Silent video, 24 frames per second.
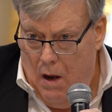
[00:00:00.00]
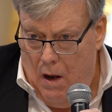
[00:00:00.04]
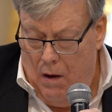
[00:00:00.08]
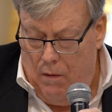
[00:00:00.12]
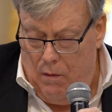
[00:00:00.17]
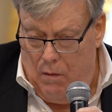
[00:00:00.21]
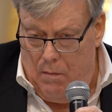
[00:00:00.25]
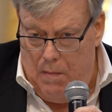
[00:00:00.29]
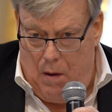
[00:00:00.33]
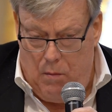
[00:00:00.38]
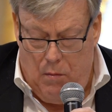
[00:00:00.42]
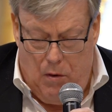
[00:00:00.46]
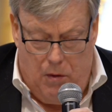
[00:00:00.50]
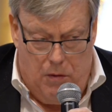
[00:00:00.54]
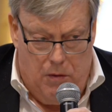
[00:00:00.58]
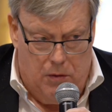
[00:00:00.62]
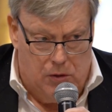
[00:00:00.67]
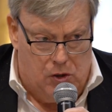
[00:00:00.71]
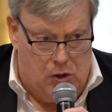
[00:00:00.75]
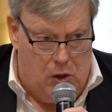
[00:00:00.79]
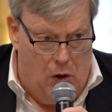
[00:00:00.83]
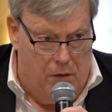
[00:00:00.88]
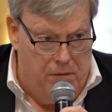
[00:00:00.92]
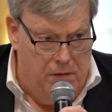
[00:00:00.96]
Remember, the
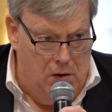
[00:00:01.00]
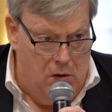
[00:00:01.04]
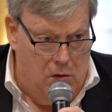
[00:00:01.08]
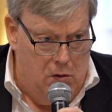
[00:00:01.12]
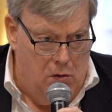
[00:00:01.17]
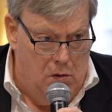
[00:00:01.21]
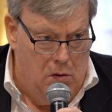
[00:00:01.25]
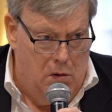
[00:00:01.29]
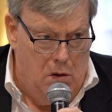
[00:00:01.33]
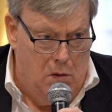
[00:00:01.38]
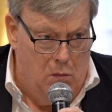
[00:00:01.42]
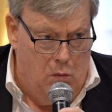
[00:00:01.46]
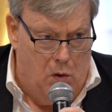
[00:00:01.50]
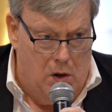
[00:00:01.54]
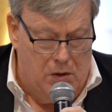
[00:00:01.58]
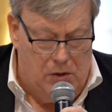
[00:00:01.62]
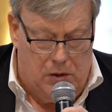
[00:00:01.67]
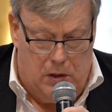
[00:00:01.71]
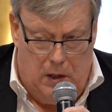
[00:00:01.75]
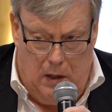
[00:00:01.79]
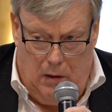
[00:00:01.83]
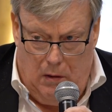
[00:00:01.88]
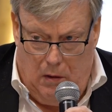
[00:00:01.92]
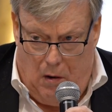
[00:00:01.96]
Soviet Union
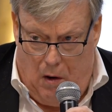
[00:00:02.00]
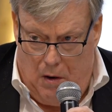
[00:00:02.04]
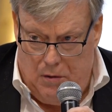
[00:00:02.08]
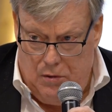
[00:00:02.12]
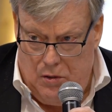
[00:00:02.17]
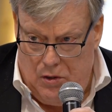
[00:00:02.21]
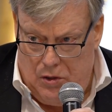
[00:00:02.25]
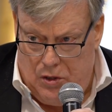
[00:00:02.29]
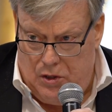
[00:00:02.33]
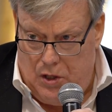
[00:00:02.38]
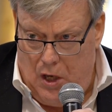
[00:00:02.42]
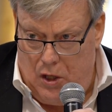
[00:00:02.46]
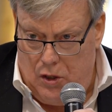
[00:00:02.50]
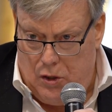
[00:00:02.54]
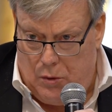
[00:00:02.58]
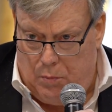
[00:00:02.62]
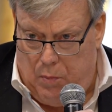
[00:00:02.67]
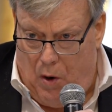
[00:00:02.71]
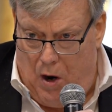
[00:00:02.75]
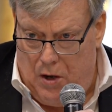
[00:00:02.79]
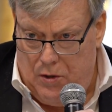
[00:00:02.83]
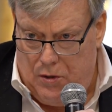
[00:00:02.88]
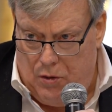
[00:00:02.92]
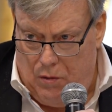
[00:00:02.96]
was the largest state
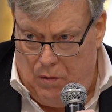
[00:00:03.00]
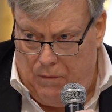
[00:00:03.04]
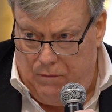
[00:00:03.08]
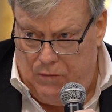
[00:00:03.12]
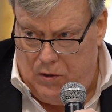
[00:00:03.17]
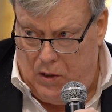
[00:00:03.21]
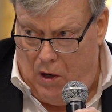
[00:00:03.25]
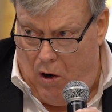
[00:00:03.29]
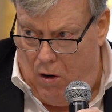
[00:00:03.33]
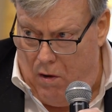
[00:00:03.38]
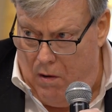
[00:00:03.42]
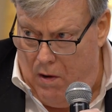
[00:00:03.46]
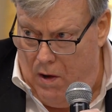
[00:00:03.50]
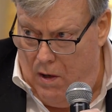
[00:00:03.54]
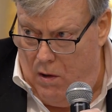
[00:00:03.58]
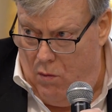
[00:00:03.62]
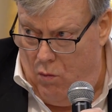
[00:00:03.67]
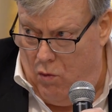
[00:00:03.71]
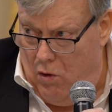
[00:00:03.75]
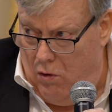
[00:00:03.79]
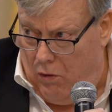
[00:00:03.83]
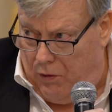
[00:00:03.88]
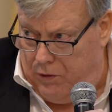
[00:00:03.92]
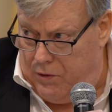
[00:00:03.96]
sponsor of terror in
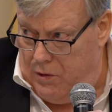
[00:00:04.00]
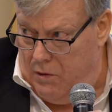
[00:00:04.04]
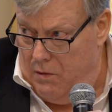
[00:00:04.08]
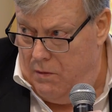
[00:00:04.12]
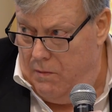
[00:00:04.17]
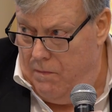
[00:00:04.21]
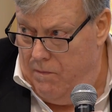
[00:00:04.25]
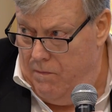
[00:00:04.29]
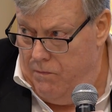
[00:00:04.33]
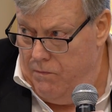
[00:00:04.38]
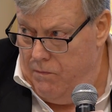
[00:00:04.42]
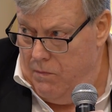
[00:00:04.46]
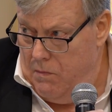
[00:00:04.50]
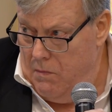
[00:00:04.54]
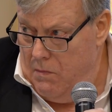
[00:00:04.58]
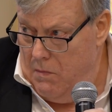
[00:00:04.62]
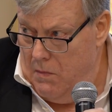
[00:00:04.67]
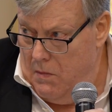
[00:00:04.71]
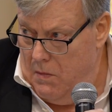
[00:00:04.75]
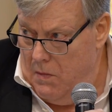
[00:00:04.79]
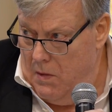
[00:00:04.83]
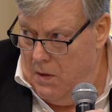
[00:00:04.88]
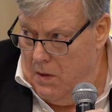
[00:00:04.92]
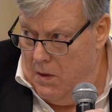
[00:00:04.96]
the world.
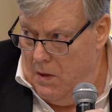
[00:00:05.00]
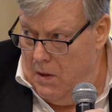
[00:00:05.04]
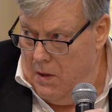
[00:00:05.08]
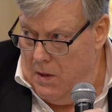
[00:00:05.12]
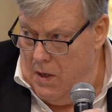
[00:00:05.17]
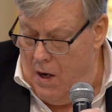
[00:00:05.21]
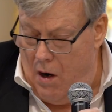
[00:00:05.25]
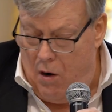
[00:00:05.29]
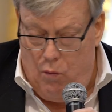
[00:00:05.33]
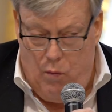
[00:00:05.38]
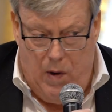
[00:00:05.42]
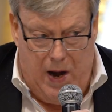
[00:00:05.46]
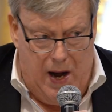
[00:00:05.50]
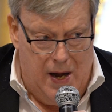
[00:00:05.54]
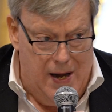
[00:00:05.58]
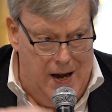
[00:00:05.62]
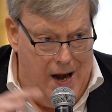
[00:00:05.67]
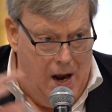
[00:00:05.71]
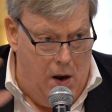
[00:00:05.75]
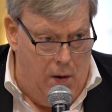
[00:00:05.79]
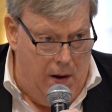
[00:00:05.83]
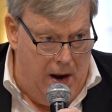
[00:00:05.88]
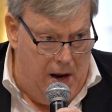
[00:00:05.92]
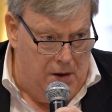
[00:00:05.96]
Now, Iran
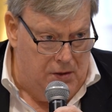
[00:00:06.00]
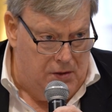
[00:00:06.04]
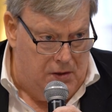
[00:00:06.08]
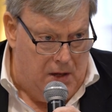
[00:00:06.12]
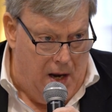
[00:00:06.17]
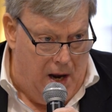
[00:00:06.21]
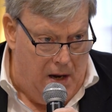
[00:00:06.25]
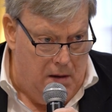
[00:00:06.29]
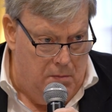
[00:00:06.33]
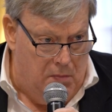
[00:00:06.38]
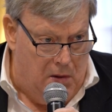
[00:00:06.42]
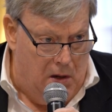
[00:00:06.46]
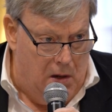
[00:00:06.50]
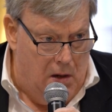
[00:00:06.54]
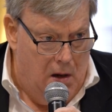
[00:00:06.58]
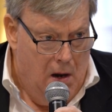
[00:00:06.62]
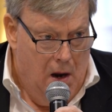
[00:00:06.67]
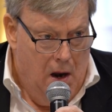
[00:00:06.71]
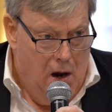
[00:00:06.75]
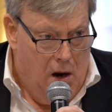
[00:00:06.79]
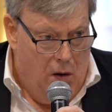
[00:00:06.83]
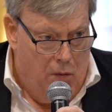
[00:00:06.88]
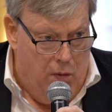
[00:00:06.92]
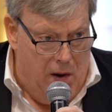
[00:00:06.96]
now has that, but
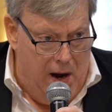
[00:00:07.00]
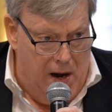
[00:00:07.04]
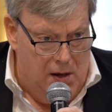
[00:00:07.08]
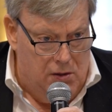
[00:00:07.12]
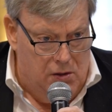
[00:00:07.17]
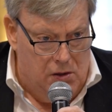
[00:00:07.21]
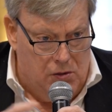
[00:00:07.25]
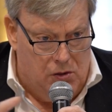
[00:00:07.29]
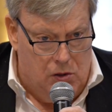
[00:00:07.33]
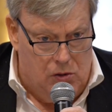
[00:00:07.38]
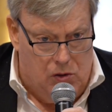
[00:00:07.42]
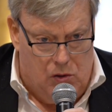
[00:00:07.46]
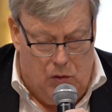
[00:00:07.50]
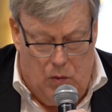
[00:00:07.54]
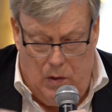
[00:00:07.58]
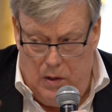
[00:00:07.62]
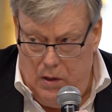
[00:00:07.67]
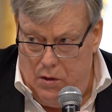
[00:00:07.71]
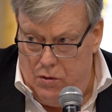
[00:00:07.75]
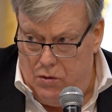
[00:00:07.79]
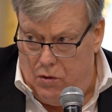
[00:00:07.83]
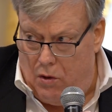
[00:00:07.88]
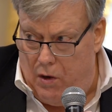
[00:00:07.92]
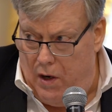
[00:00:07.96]
Iran just is doing
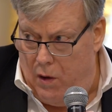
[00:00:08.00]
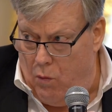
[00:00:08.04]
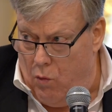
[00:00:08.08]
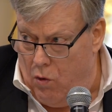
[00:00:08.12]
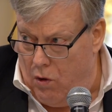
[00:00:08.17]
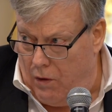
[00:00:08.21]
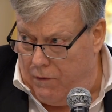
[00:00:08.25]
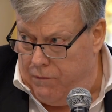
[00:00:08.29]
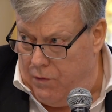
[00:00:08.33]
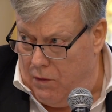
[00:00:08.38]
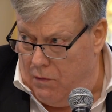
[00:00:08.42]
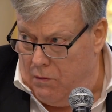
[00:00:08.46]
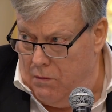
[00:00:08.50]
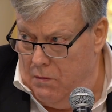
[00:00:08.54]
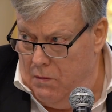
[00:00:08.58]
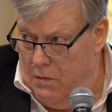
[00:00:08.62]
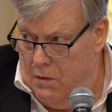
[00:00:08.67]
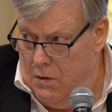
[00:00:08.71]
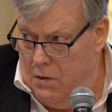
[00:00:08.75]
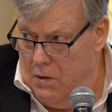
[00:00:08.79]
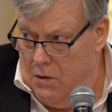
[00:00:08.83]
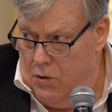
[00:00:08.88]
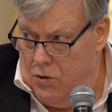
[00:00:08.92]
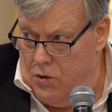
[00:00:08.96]
the dirty work for
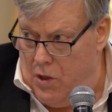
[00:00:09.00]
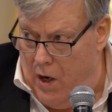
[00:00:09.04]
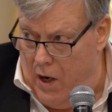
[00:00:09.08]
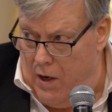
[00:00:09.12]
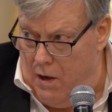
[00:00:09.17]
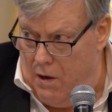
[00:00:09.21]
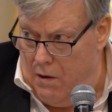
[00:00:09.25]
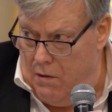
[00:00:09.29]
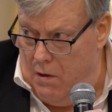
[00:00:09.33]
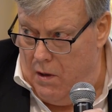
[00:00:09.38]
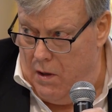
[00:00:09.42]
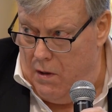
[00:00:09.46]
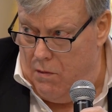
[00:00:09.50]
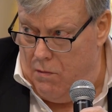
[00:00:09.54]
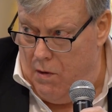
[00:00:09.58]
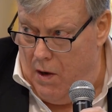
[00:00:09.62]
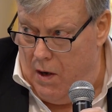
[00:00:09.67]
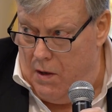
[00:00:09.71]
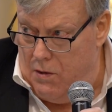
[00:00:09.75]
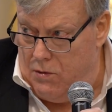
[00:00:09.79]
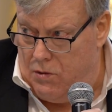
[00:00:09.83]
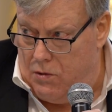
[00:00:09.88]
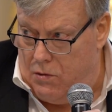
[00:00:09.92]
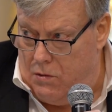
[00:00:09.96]
China, and
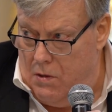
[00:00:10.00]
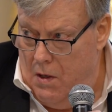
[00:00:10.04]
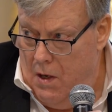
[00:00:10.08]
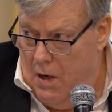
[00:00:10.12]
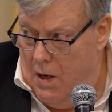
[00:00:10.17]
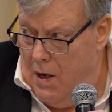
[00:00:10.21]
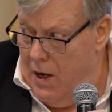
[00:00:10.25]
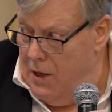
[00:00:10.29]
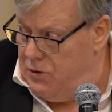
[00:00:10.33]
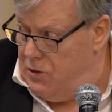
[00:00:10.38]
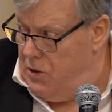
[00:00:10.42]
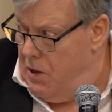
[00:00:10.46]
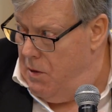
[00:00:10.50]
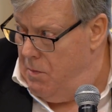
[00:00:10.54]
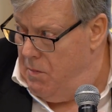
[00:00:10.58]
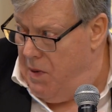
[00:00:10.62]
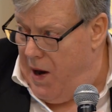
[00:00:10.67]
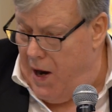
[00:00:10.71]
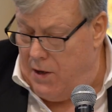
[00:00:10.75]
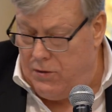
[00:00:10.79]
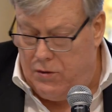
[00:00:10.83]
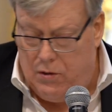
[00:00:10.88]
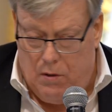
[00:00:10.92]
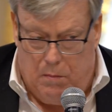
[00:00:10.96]
as the
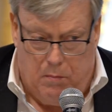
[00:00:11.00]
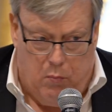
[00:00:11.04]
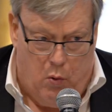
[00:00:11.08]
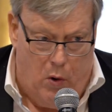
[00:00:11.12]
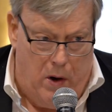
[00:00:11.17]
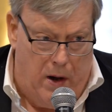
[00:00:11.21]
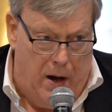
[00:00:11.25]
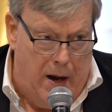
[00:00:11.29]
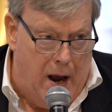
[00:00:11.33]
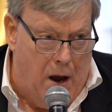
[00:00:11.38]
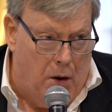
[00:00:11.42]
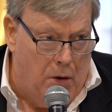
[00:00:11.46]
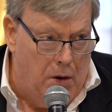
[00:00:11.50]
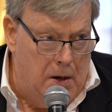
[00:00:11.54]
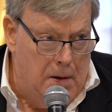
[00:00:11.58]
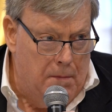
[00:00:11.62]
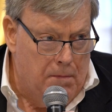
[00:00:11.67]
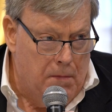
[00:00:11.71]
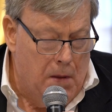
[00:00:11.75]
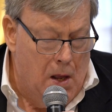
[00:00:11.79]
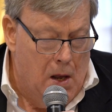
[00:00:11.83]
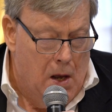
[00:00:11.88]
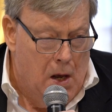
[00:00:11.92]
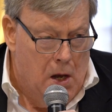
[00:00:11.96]
ambassador pointed out.
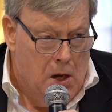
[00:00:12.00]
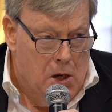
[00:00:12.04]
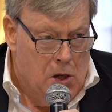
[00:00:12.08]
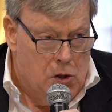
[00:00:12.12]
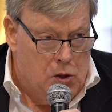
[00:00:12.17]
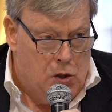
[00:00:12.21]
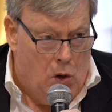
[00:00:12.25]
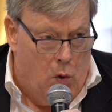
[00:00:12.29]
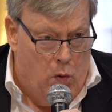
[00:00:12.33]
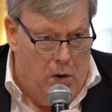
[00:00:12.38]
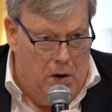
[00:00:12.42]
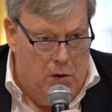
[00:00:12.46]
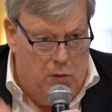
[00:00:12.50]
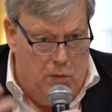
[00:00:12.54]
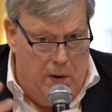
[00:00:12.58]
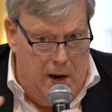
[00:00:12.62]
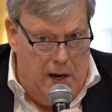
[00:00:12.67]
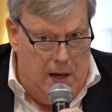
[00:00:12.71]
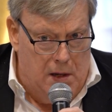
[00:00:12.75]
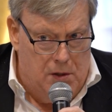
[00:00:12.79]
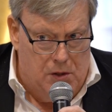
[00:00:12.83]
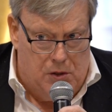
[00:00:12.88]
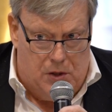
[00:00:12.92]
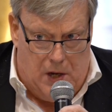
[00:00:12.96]
So what did
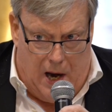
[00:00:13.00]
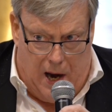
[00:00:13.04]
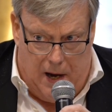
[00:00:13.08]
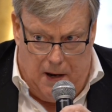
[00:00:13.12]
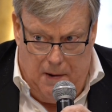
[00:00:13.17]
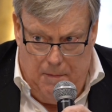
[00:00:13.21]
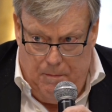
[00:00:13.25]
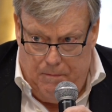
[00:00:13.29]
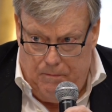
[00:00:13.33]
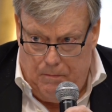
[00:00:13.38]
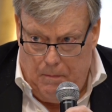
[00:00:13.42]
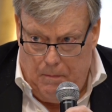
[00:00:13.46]
Reagan say?